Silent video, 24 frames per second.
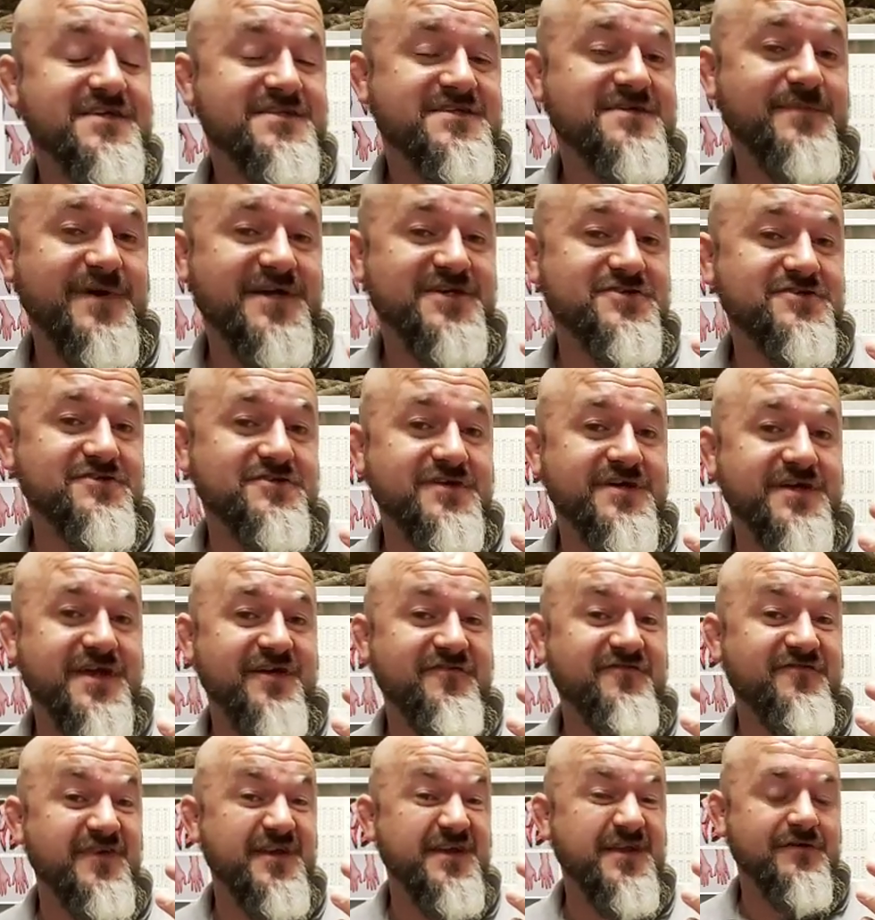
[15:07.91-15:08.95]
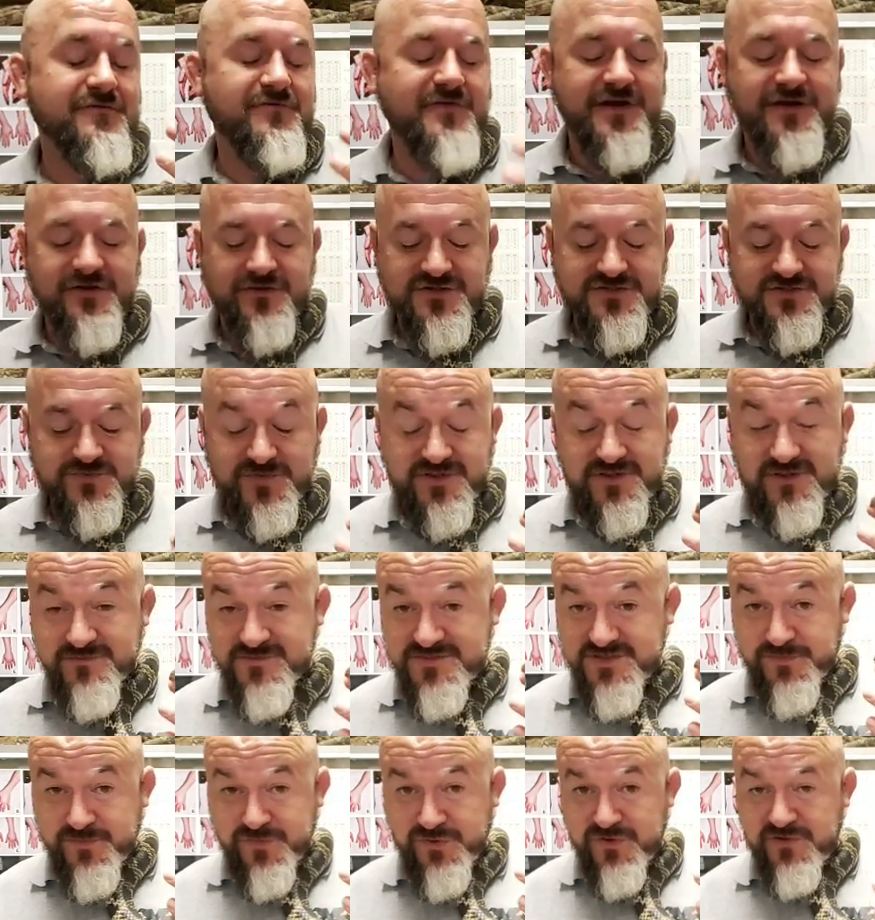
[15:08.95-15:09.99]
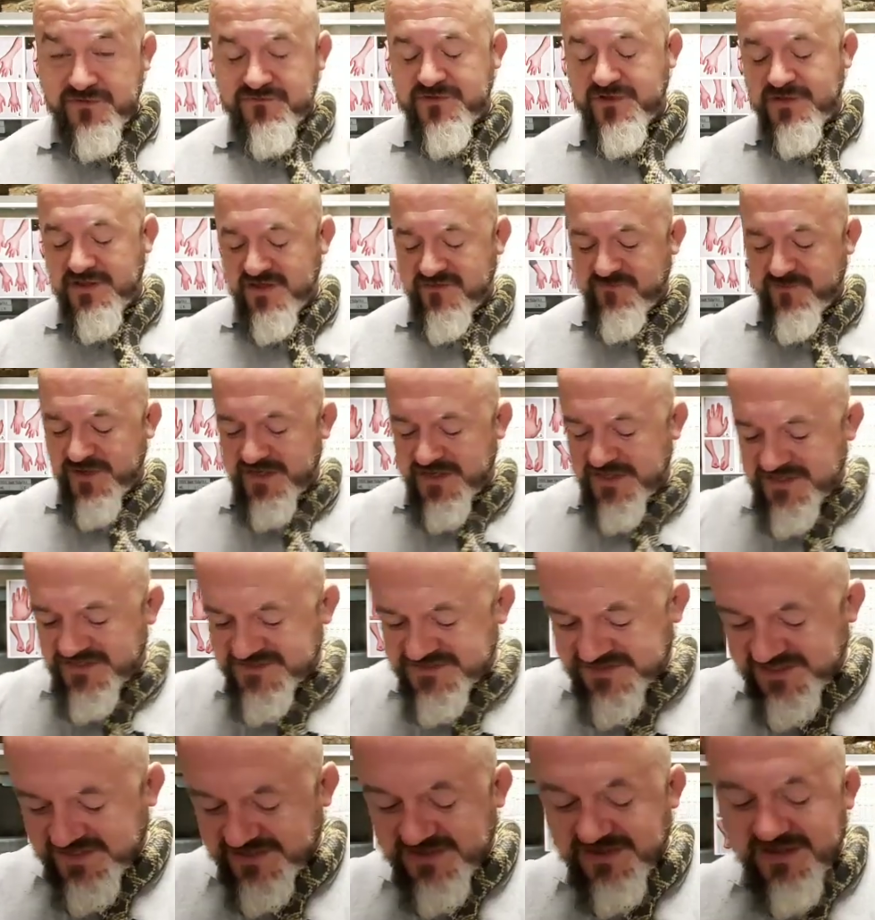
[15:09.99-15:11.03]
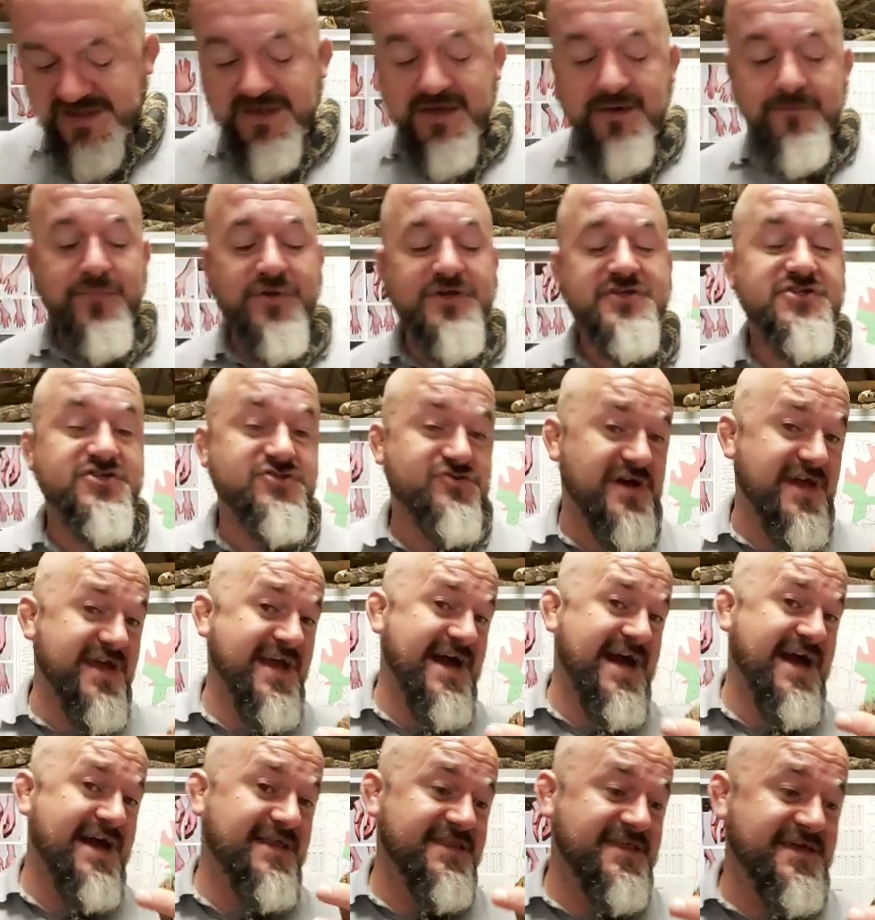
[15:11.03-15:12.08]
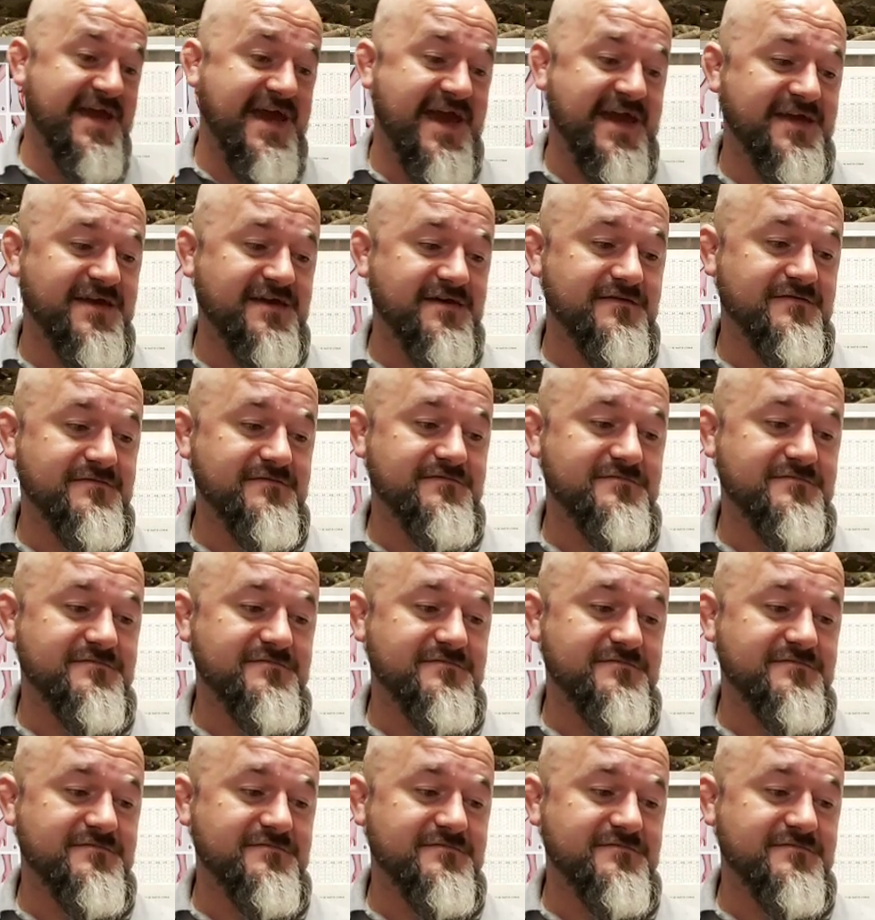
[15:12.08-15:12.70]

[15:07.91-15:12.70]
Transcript: So make sure you get feeding records with them to prove that they've been eating. But straight out of the egg,